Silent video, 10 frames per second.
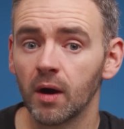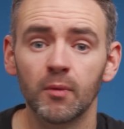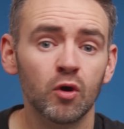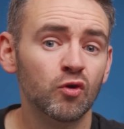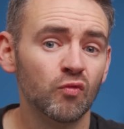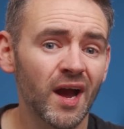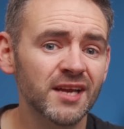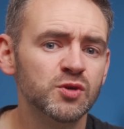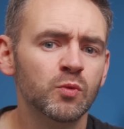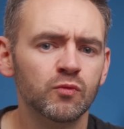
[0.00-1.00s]
a more
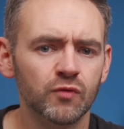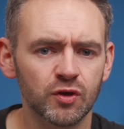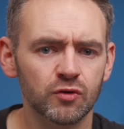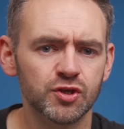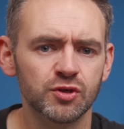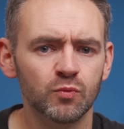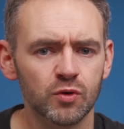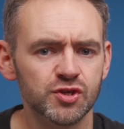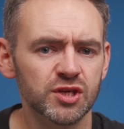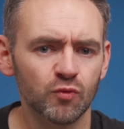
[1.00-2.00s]
gradual reduction
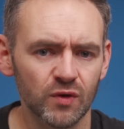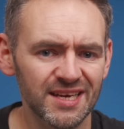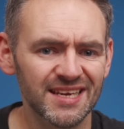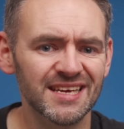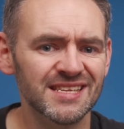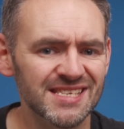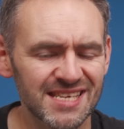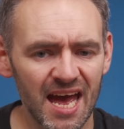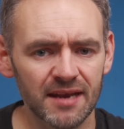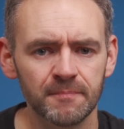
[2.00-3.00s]
was agreed
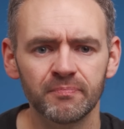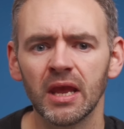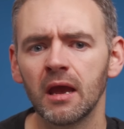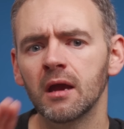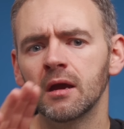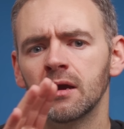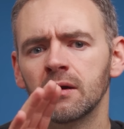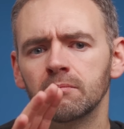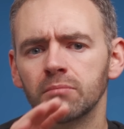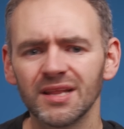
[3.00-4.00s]
instead.
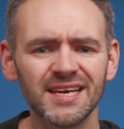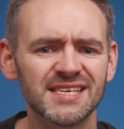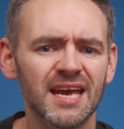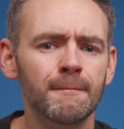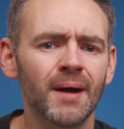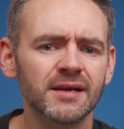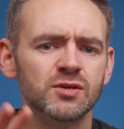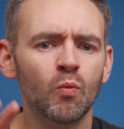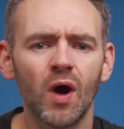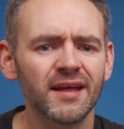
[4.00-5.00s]
But let's get back
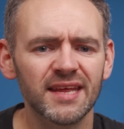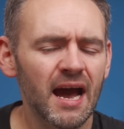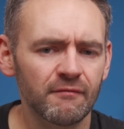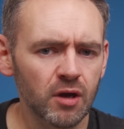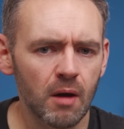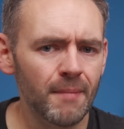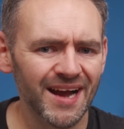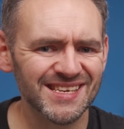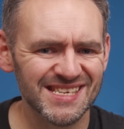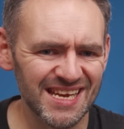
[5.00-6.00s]
to why they haven't gone
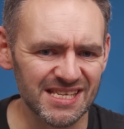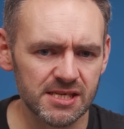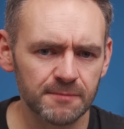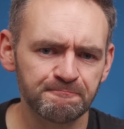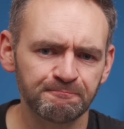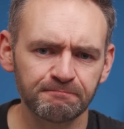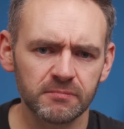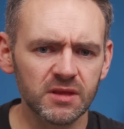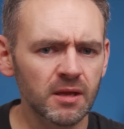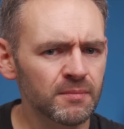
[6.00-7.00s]
back since.
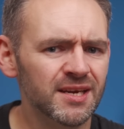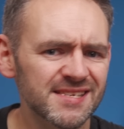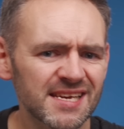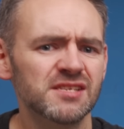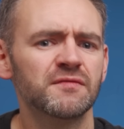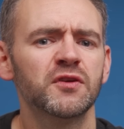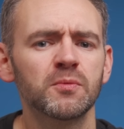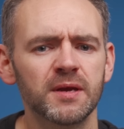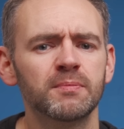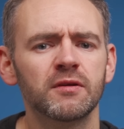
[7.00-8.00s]
Because as a
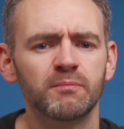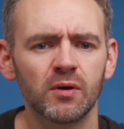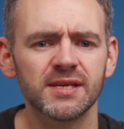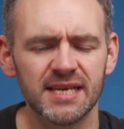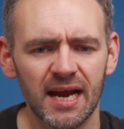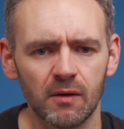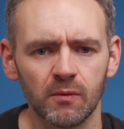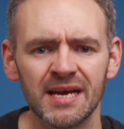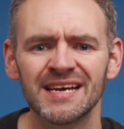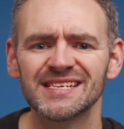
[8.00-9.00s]
few people have pointed out,
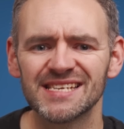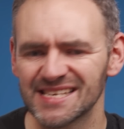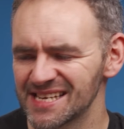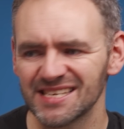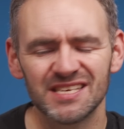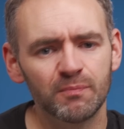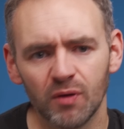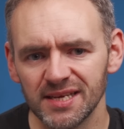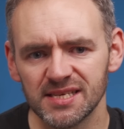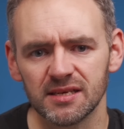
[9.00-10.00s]
successive
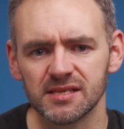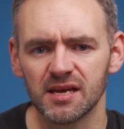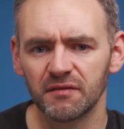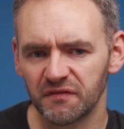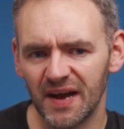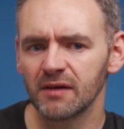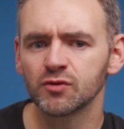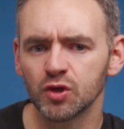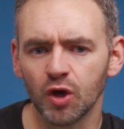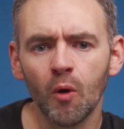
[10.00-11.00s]
presidents have vowed
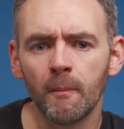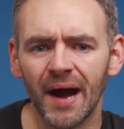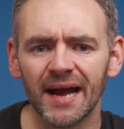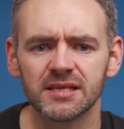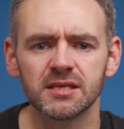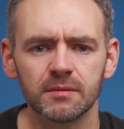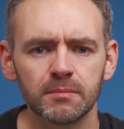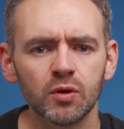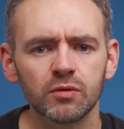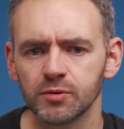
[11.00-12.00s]
to go back to the
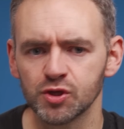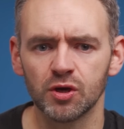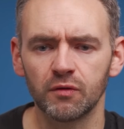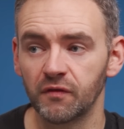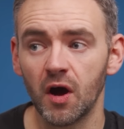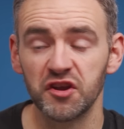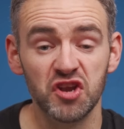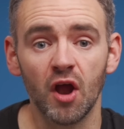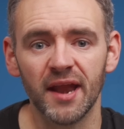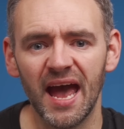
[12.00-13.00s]
moon, but so far
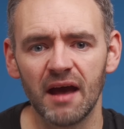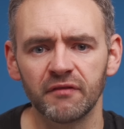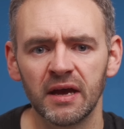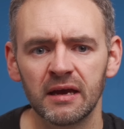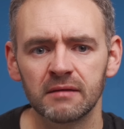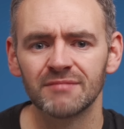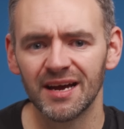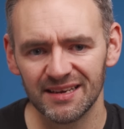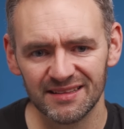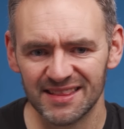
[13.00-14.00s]
none have.
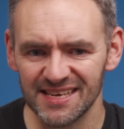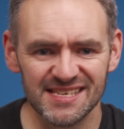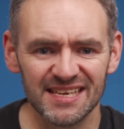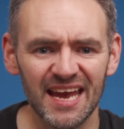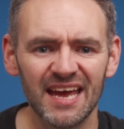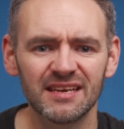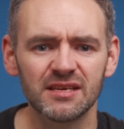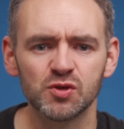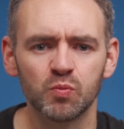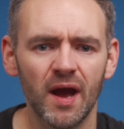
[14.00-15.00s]
And this again
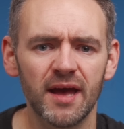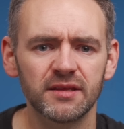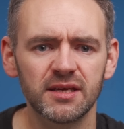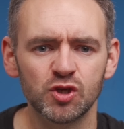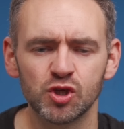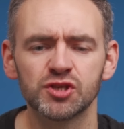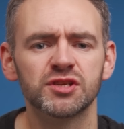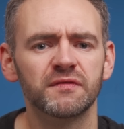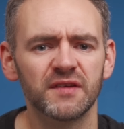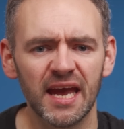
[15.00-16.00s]
is where the
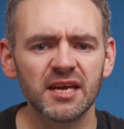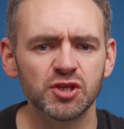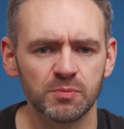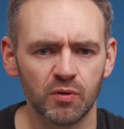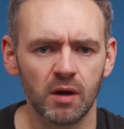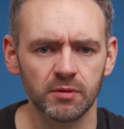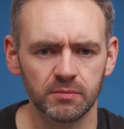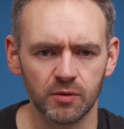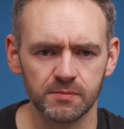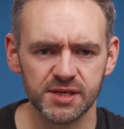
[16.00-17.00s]
justification
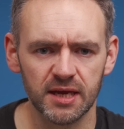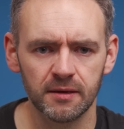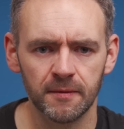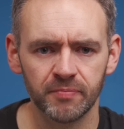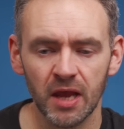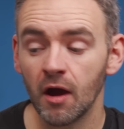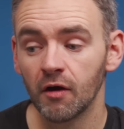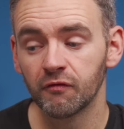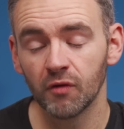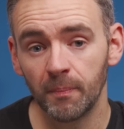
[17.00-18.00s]
problem comes in.
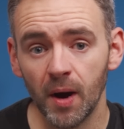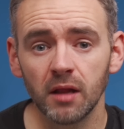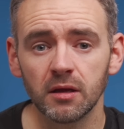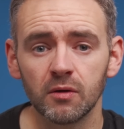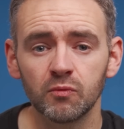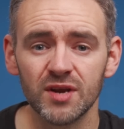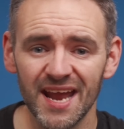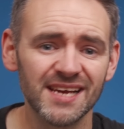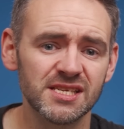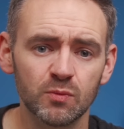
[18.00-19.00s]
For Apollo,
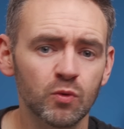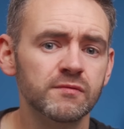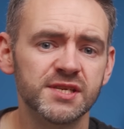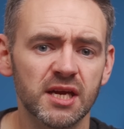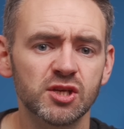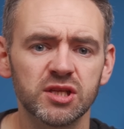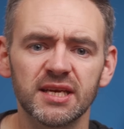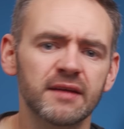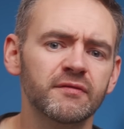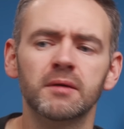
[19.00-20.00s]
NASA were
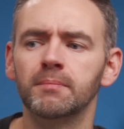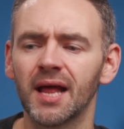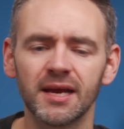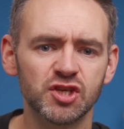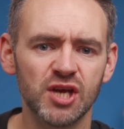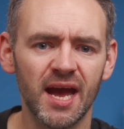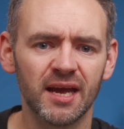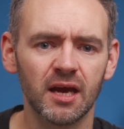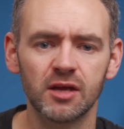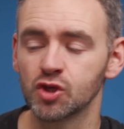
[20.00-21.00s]
essentially given a blank
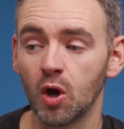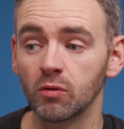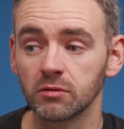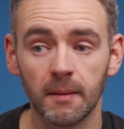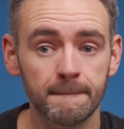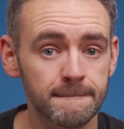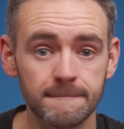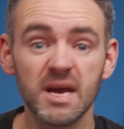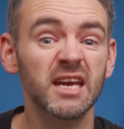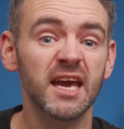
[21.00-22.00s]
check and told,
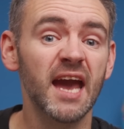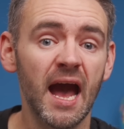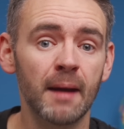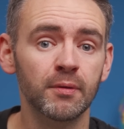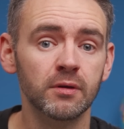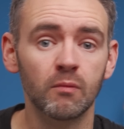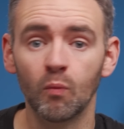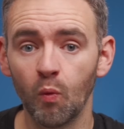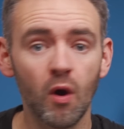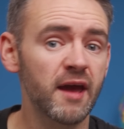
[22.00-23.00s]
make it happen,
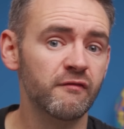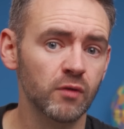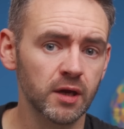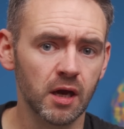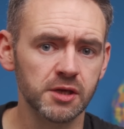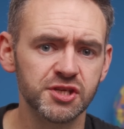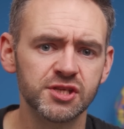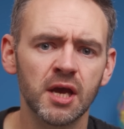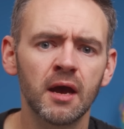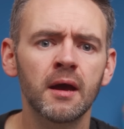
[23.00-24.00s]
whatever it
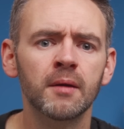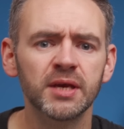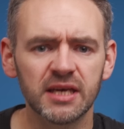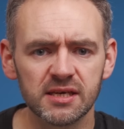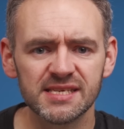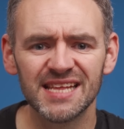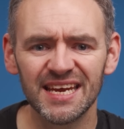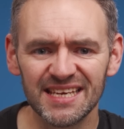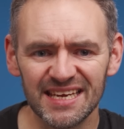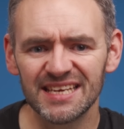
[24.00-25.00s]
costs, because
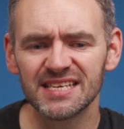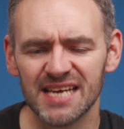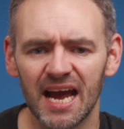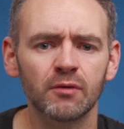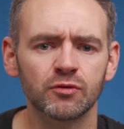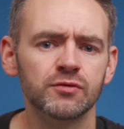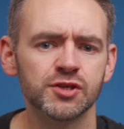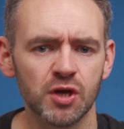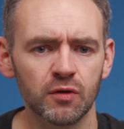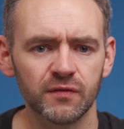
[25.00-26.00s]
they needed to outdo the
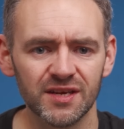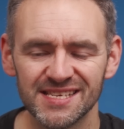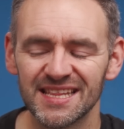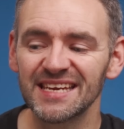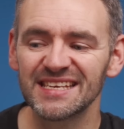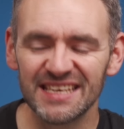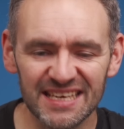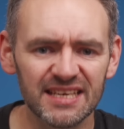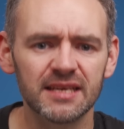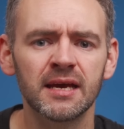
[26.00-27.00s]
Soviets. They
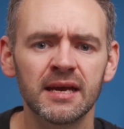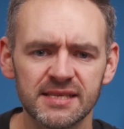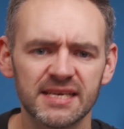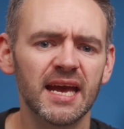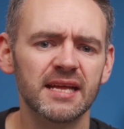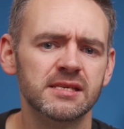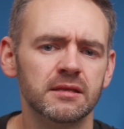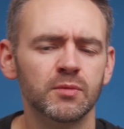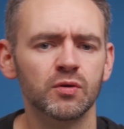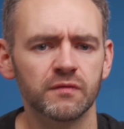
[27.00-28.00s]
needed to get to
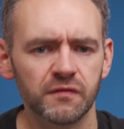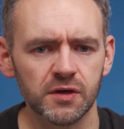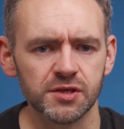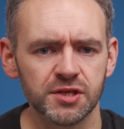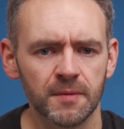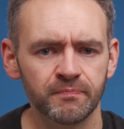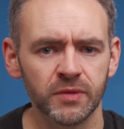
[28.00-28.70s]
the moon first.